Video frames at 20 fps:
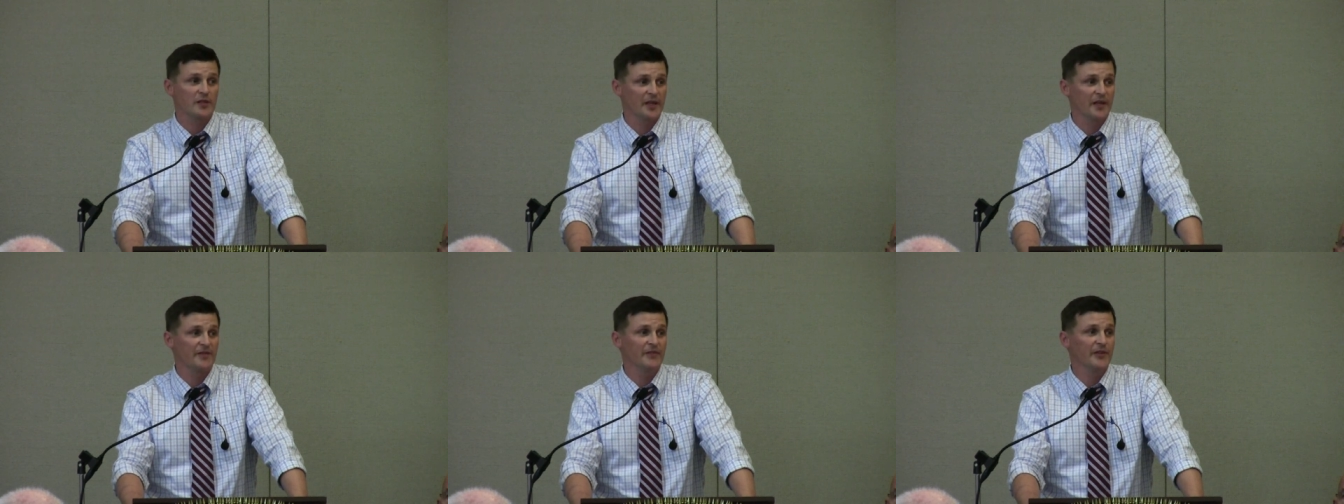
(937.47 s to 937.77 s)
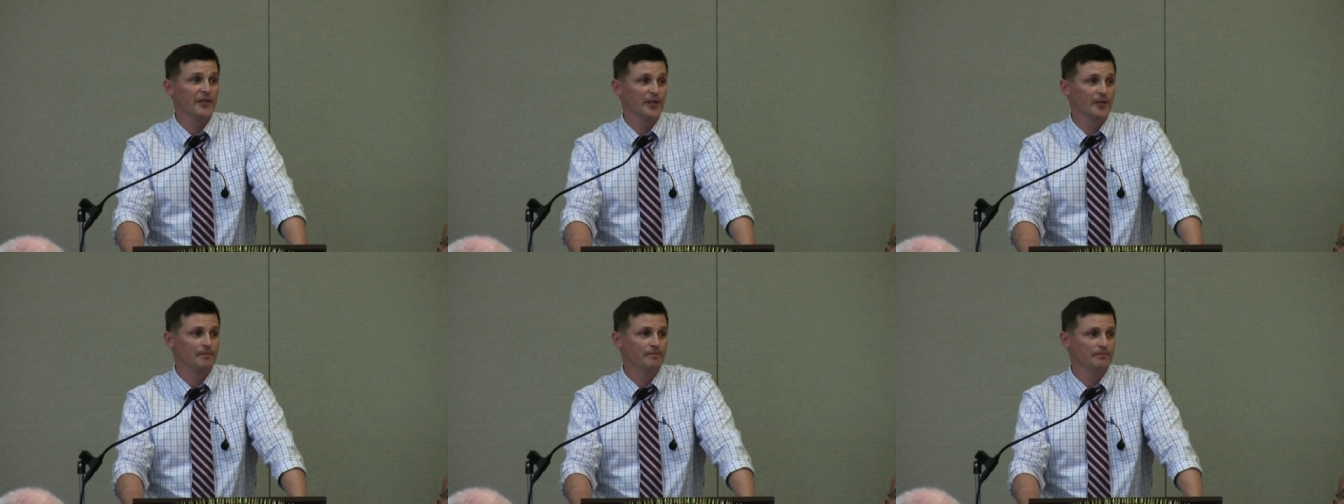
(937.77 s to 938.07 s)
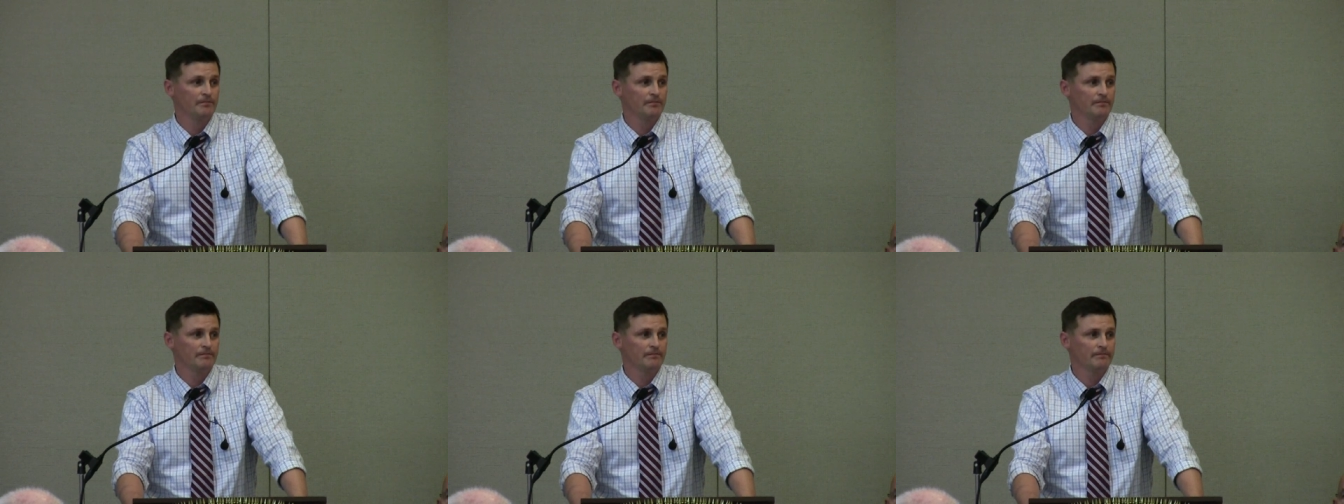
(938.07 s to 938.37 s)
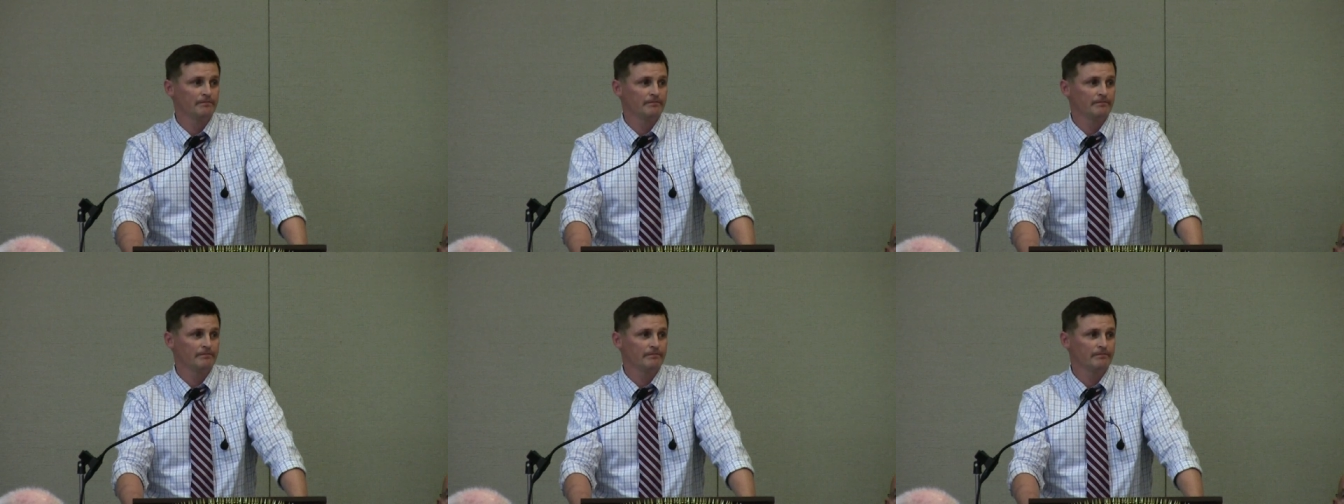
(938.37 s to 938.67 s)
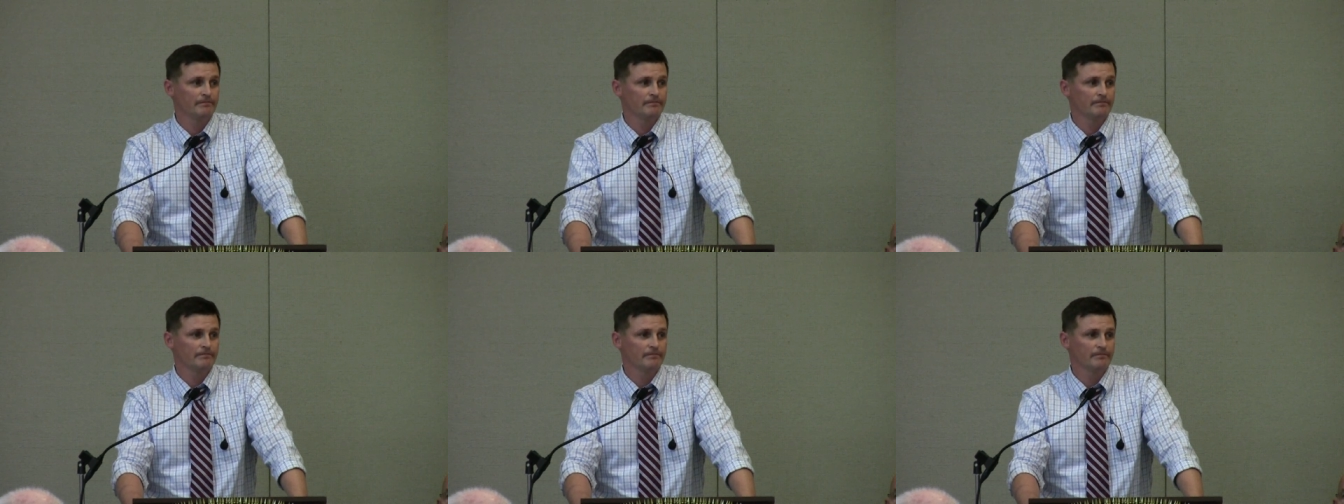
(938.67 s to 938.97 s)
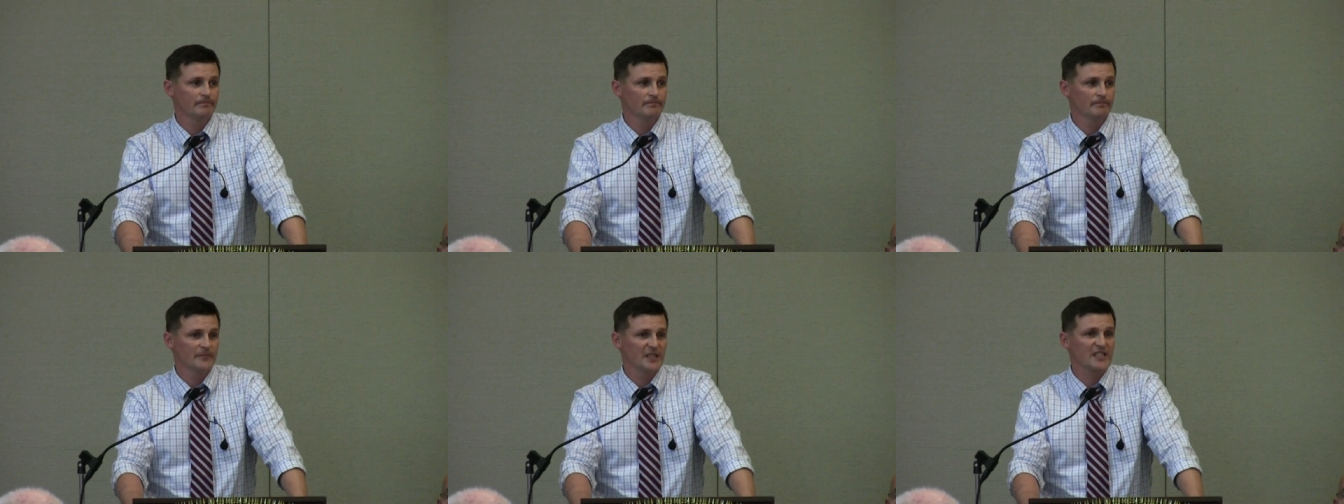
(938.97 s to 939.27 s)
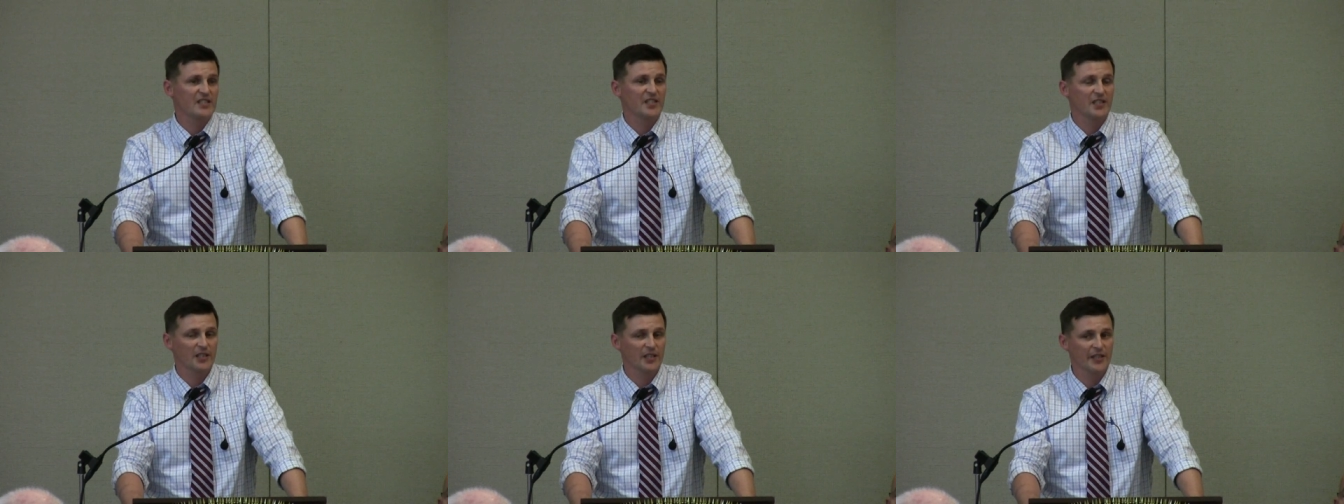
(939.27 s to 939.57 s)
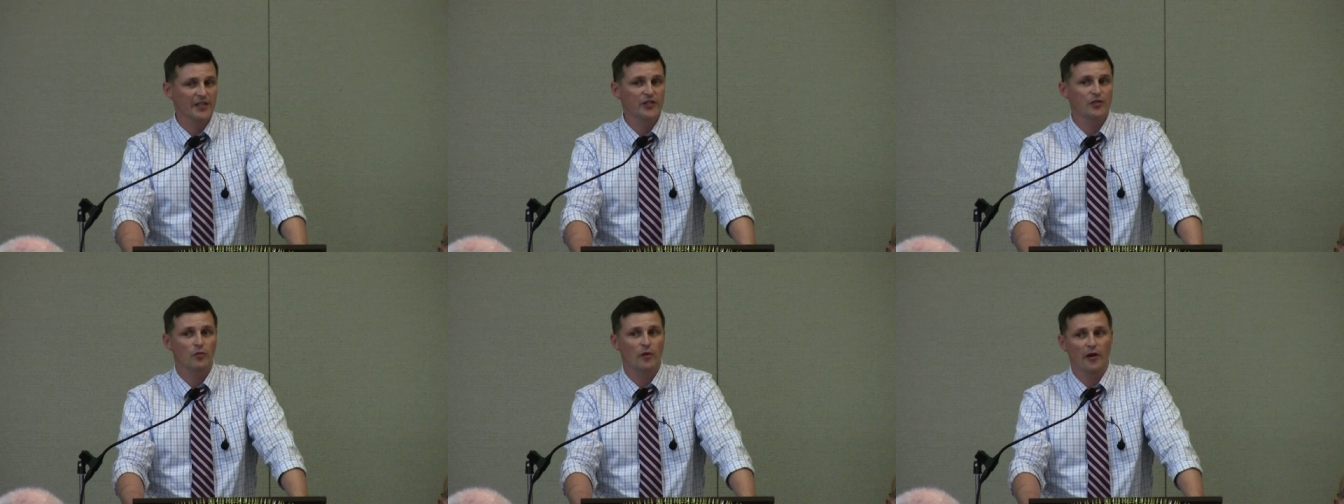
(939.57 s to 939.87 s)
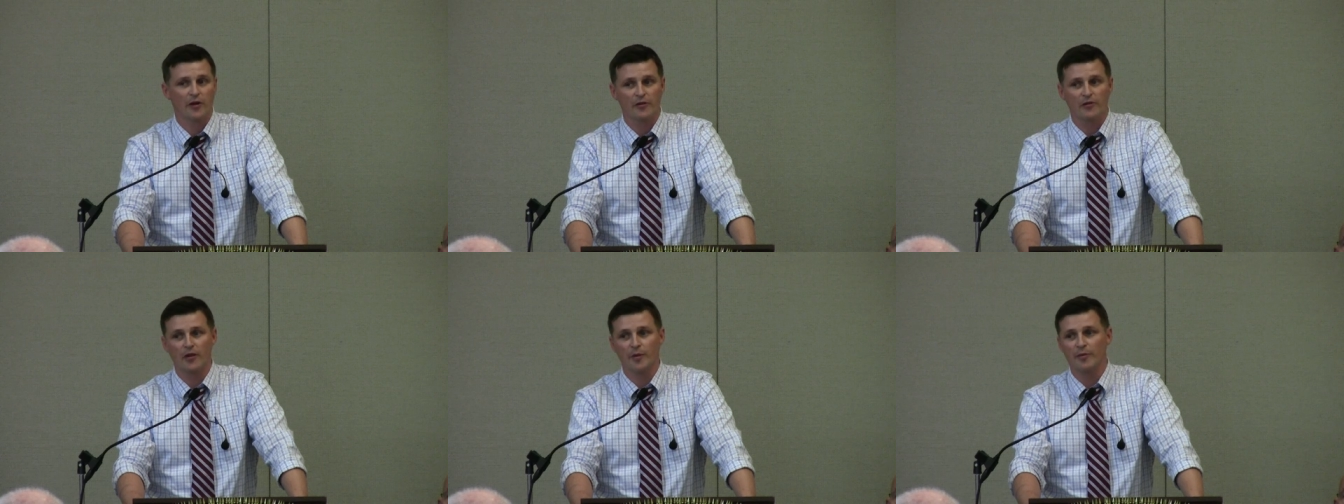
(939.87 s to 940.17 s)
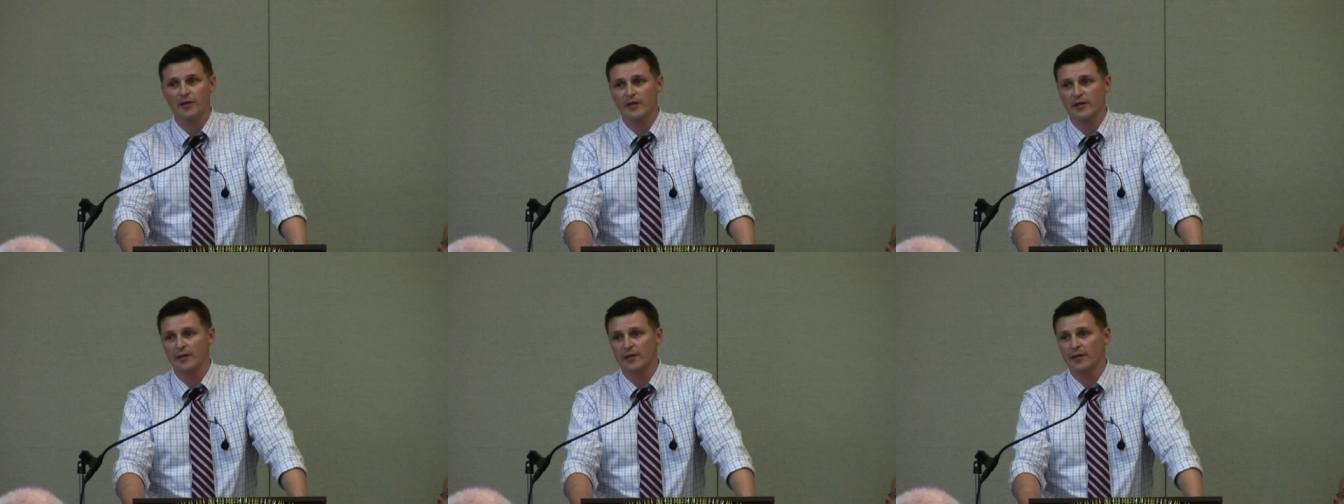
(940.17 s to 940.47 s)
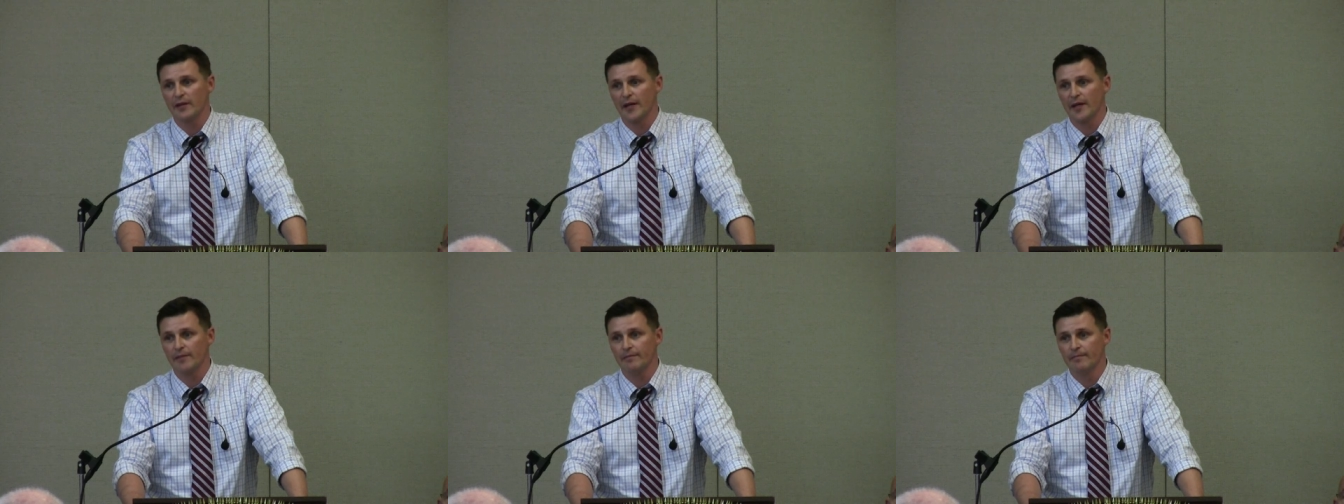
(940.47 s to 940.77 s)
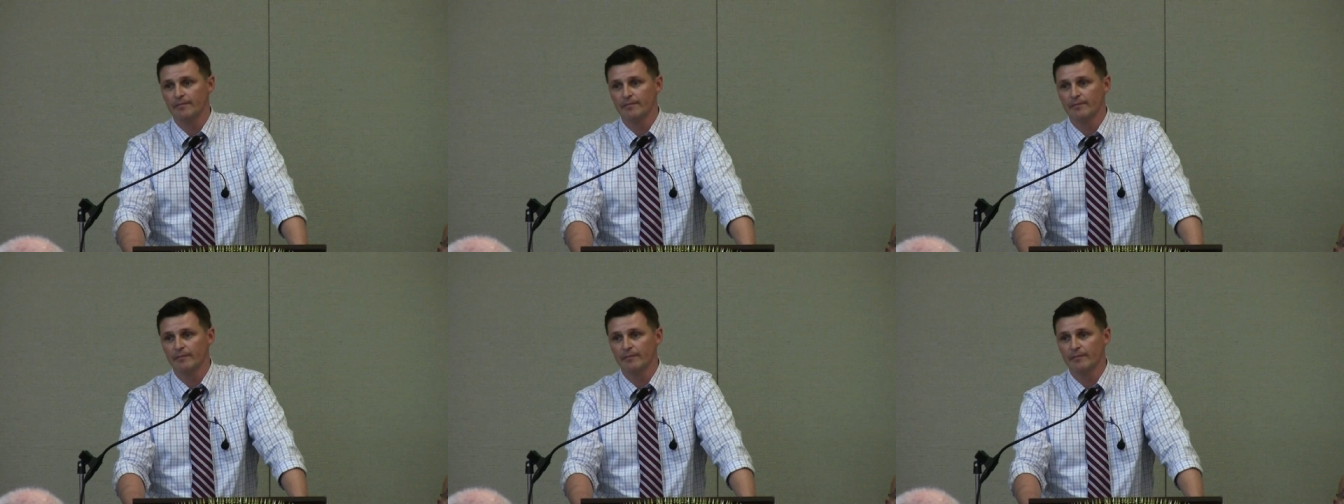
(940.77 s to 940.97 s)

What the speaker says: landfill. It's the cleanest water dropping into the lake.